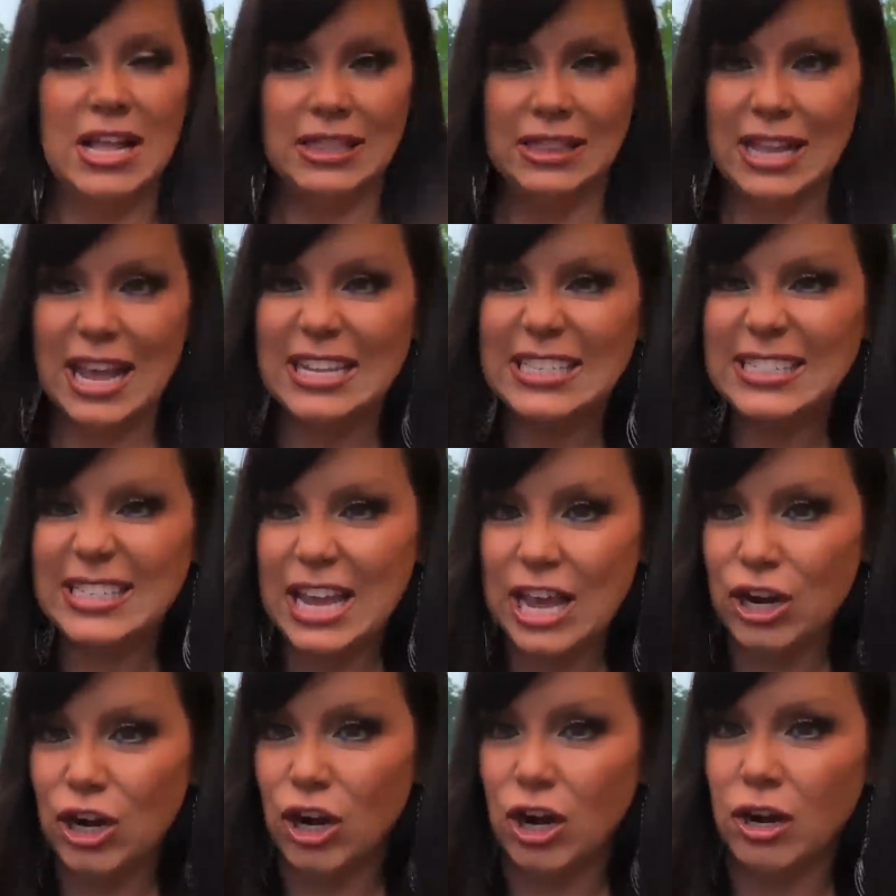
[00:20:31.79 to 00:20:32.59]
Let's
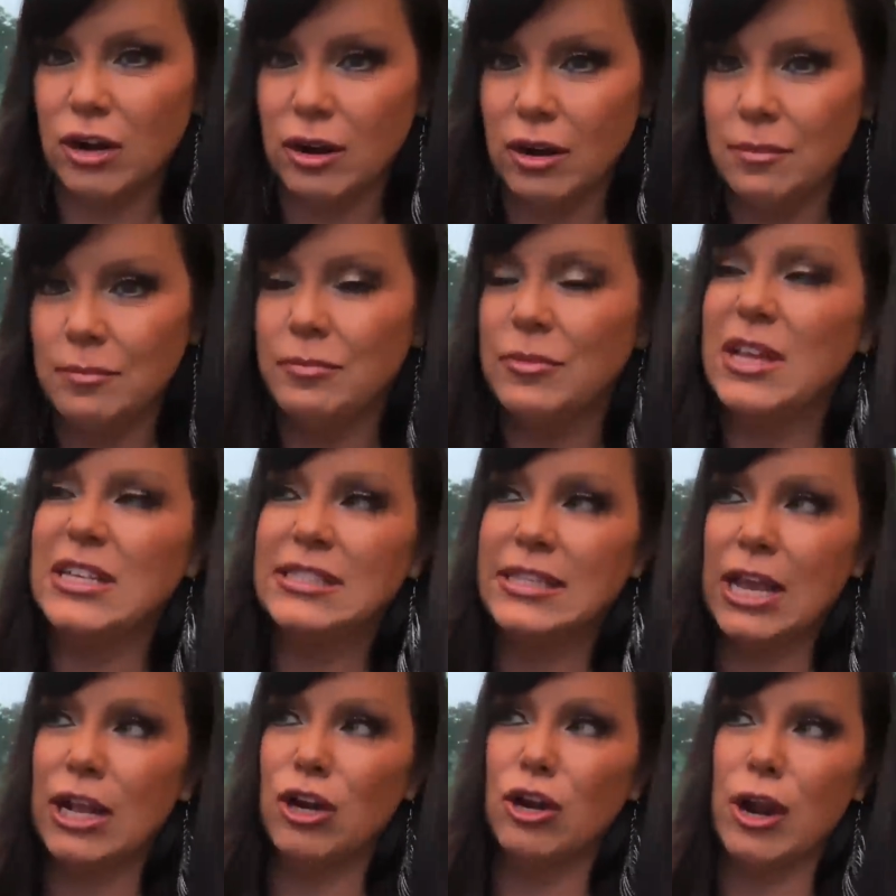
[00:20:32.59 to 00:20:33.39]
get her, let's
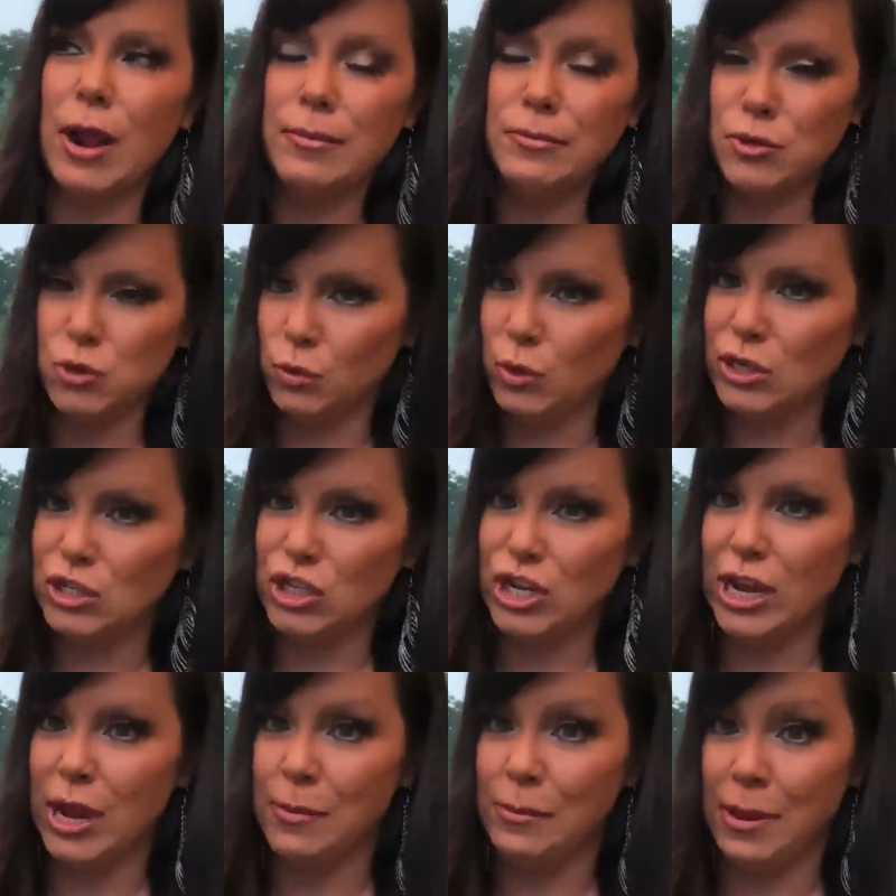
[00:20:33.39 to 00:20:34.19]
get her up to where
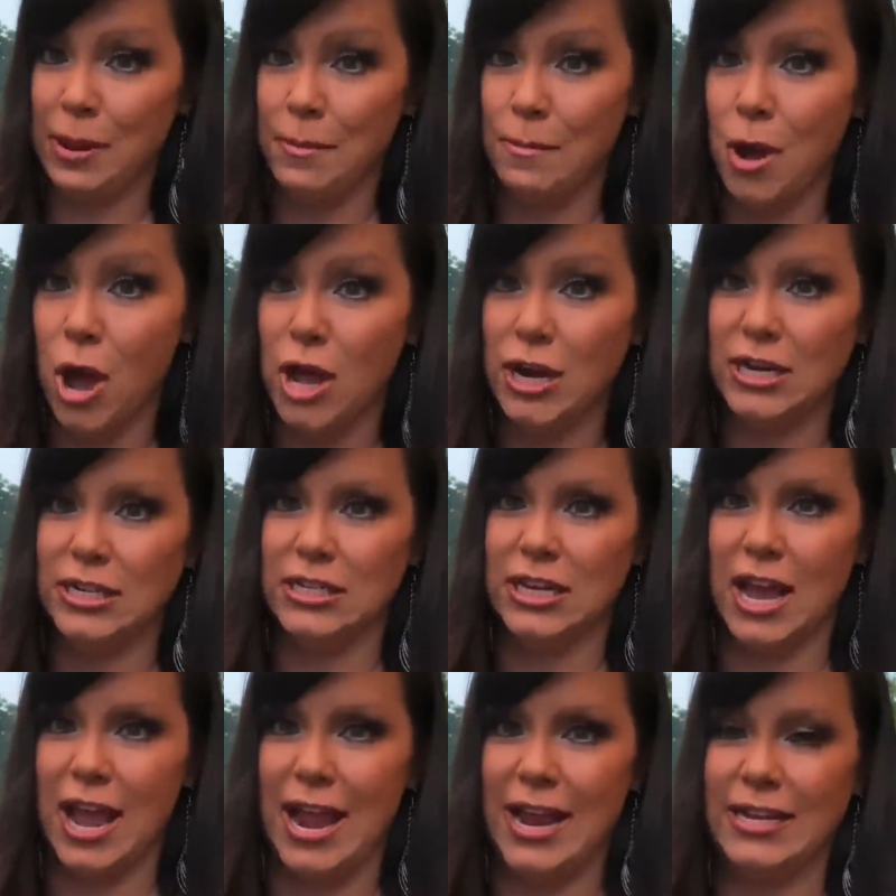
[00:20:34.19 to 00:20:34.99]
she can be
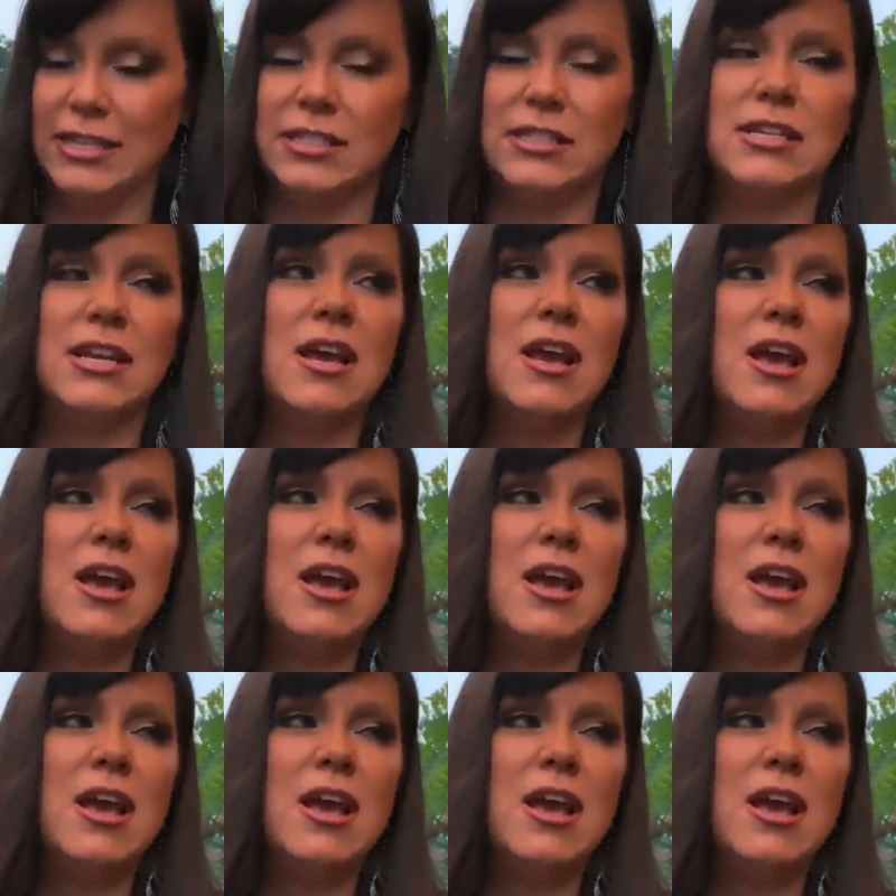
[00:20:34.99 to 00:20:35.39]
monetized.